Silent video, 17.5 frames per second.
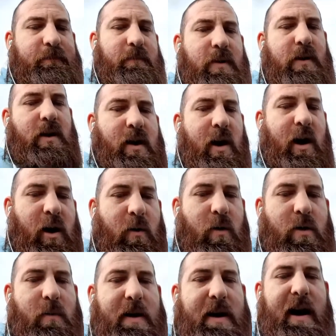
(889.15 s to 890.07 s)

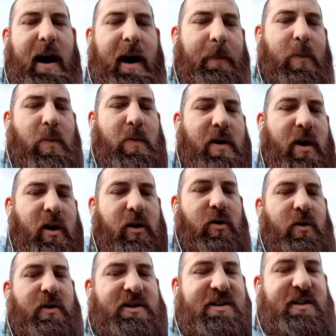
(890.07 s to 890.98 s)
How are we happy with our
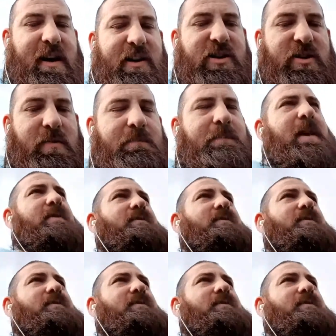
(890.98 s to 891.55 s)
current selection?